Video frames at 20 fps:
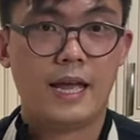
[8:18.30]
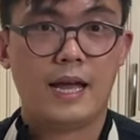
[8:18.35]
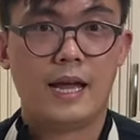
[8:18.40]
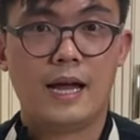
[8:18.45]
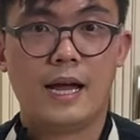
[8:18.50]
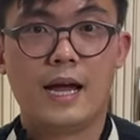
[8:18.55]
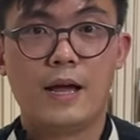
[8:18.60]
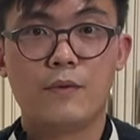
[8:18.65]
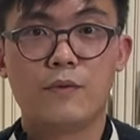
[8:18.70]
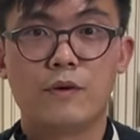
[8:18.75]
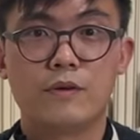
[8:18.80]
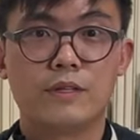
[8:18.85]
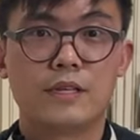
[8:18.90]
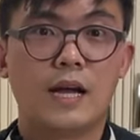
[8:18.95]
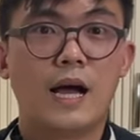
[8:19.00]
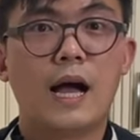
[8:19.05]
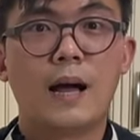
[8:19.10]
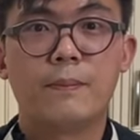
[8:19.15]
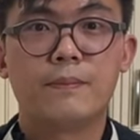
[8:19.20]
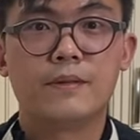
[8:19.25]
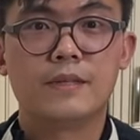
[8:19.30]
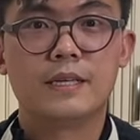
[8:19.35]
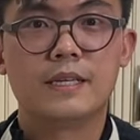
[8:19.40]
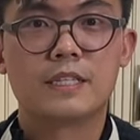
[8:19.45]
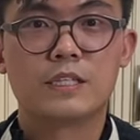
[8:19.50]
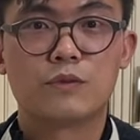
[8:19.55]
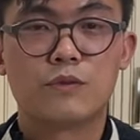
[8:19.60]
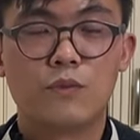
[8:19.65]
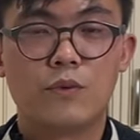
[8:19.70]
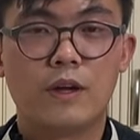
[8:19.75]
I will top
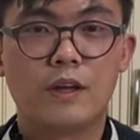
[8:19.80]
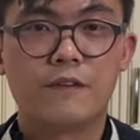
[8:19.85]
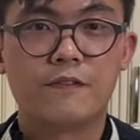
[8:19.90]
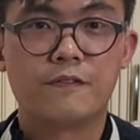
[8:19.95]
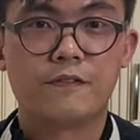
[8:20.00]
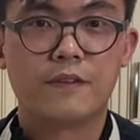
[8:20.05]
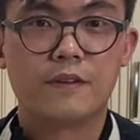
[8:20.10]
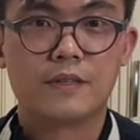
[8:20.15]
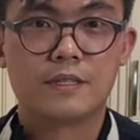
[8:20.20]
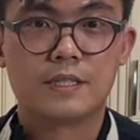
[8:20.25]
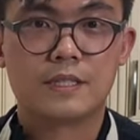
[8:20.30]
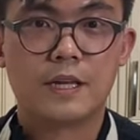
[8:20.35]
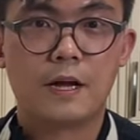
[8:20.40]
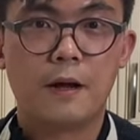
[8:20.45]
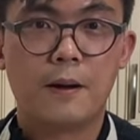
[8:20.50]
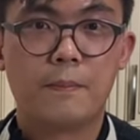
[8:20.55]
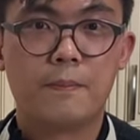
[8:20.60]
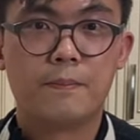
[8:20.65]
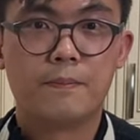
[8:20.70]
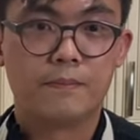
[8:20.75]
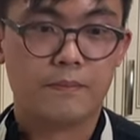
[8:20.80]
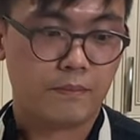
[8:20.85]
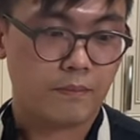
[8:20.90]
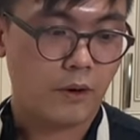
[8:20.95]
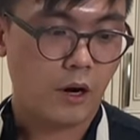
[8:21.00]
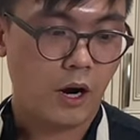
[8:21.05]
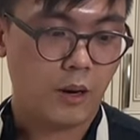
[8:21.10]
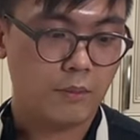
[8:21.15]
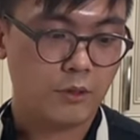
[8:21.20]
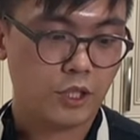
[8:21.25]
this with some
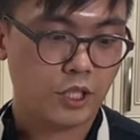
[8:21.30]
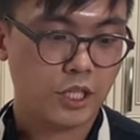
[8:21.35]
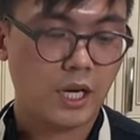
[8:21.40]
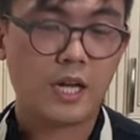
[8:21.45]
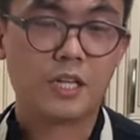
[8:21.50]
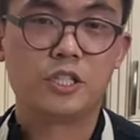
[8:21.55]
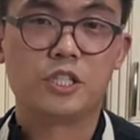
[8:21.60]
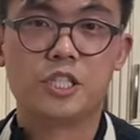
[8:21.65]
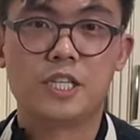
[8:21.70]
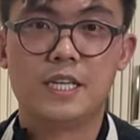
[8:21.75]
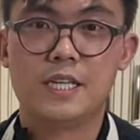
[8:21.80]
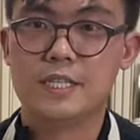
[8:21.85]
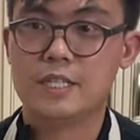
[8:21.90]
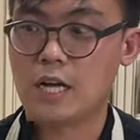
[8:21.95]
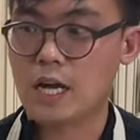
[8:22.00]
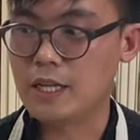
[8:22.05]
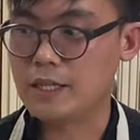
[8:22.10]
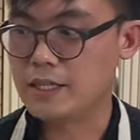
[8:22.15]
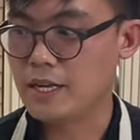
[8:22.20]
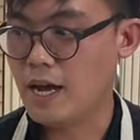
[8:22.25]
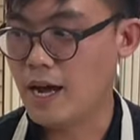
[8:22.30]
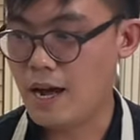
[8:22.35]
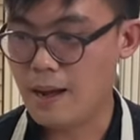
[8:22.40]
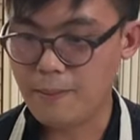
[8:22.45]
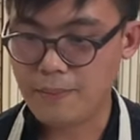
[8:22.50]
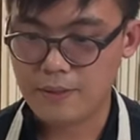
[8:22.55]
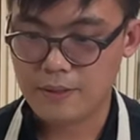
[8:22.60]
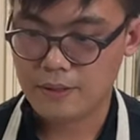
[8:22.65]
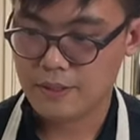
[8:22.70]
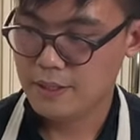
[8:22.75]
Parmesan cheese on top.